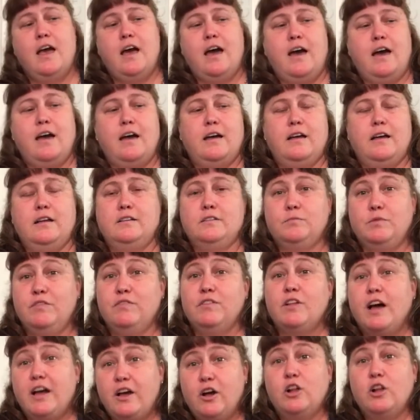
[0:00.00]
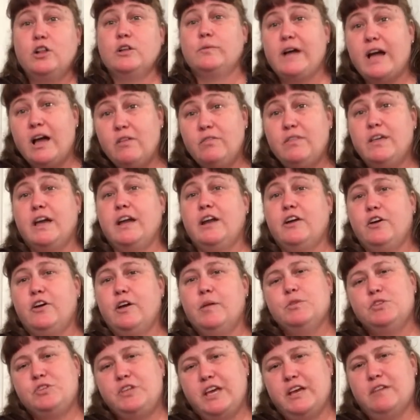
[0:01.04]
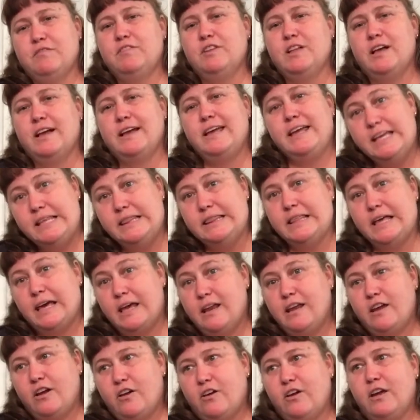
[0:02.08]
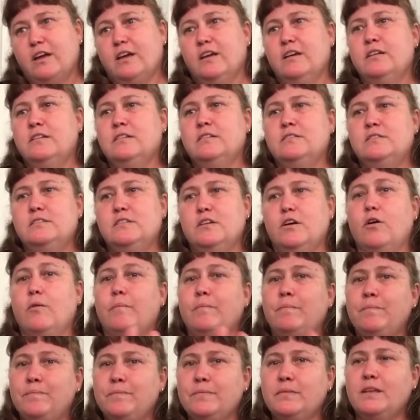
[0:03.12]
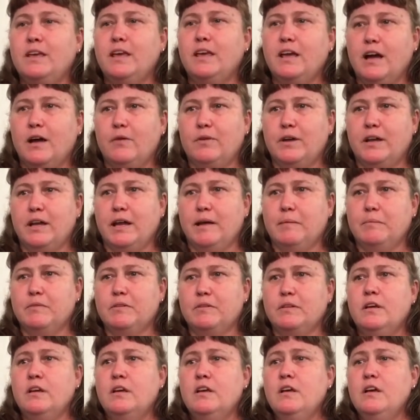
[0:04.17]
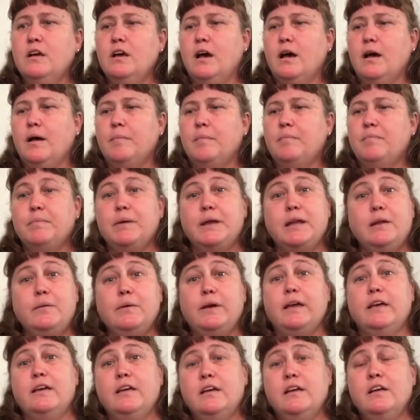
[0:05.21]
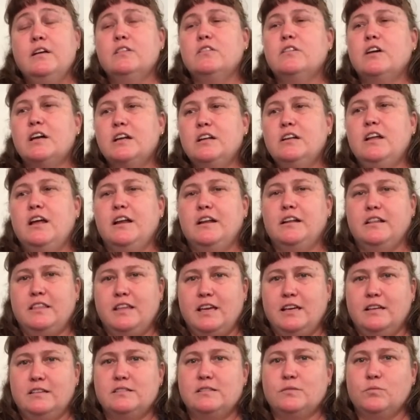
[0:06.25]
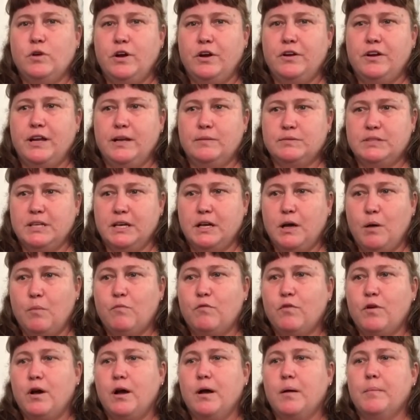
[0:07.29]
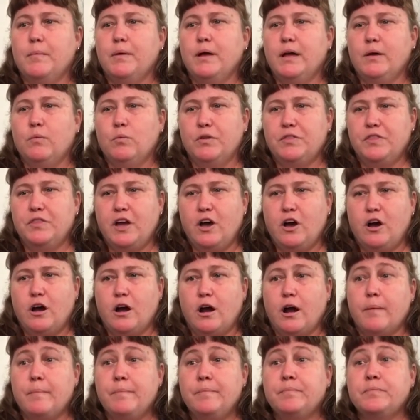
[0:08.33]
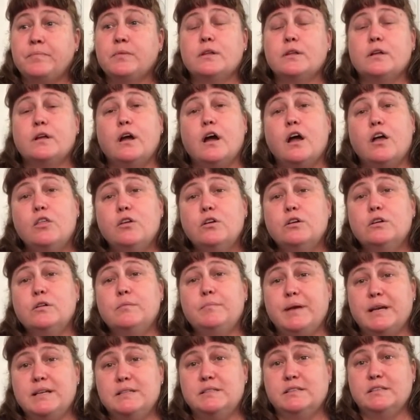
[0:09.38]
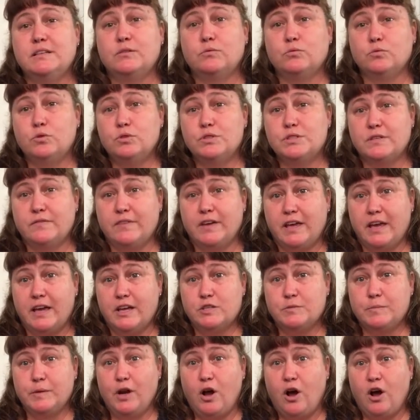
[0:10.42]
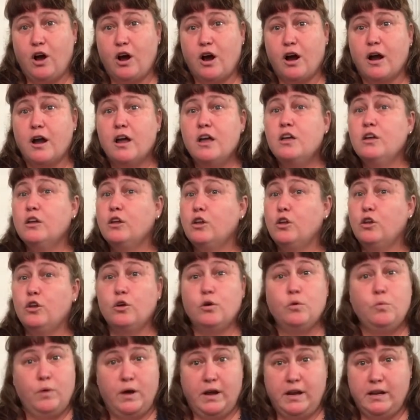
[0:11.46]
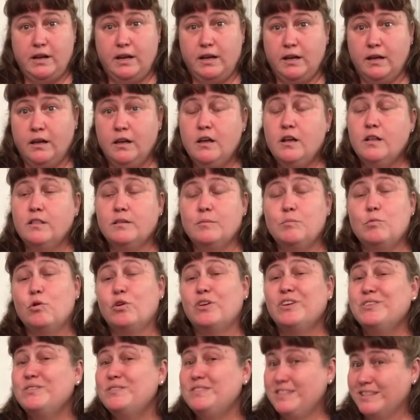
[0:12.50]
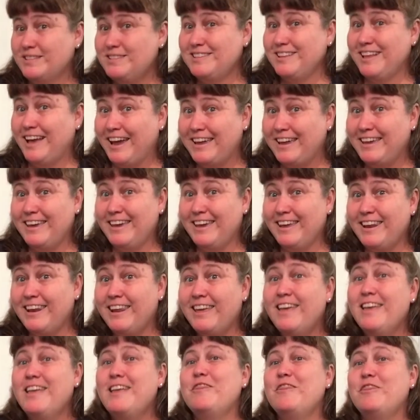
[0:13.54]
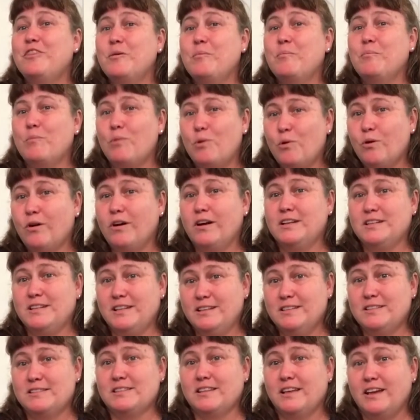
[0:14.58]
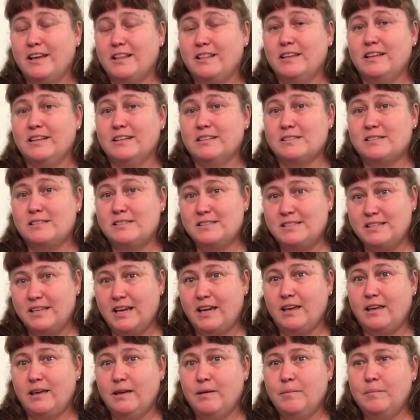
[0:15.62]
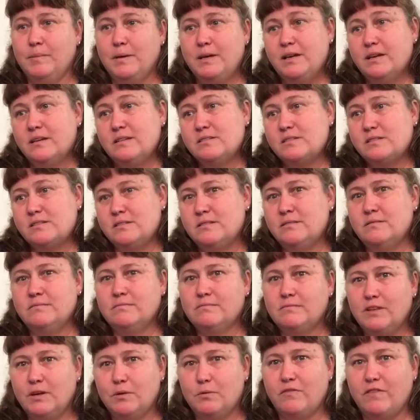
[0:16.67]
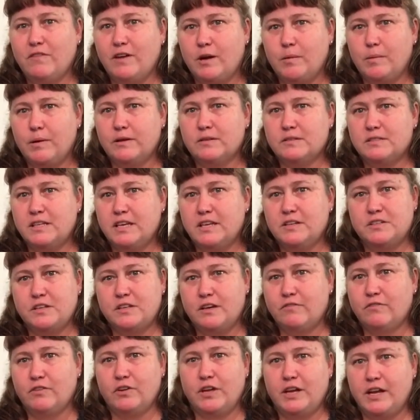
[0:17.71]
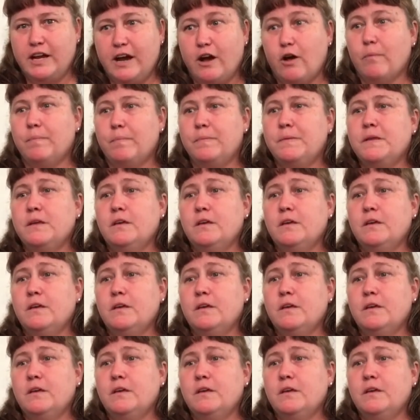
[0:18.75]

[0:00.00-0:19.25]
And we fly all around that area, but you can't fly in that area, so he got renamed. Um, but anyway, a lot, a lot of things where names can come from and what they are. Other basic rules of engagement are no whining. The more you dislike it, the more it is likely to stick because, you know, we're fire clouds, get tough or get out.